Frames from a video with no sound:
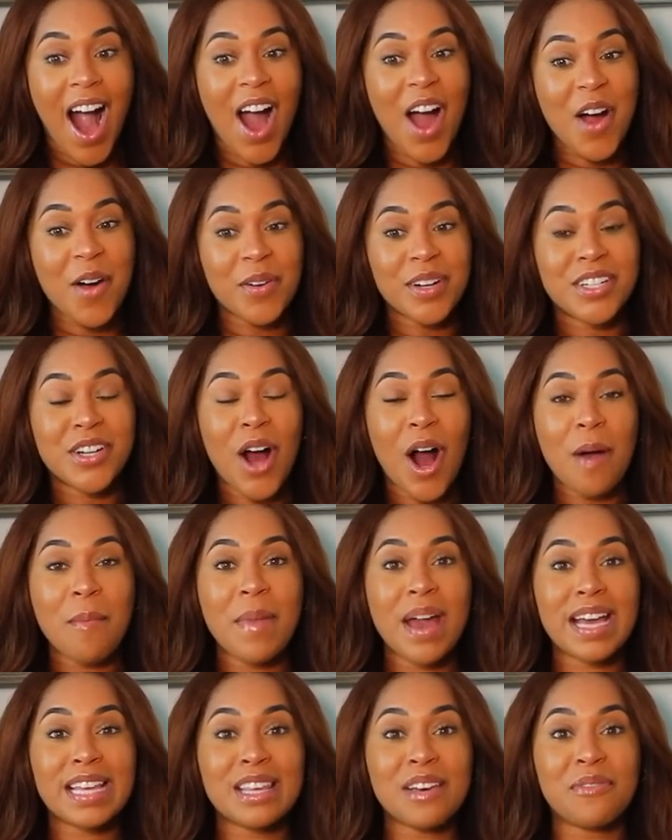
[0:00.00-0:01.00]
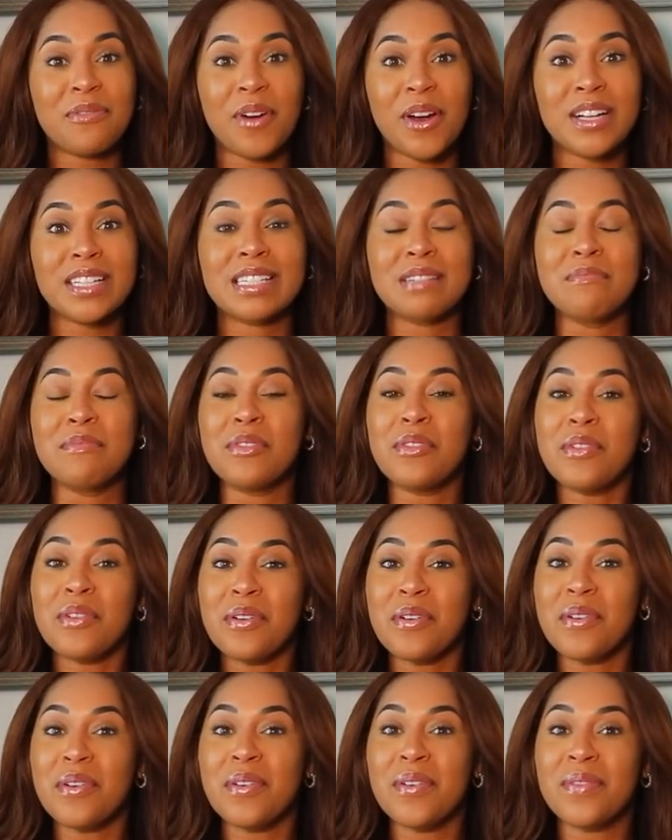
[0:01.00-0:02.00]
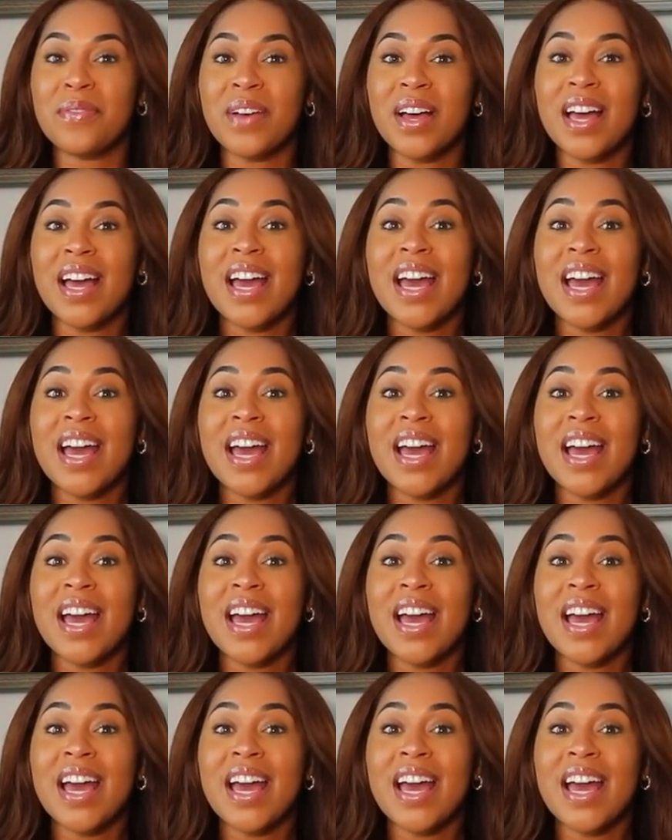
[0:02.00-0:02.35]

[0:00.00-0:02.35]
Would y'all make the first move?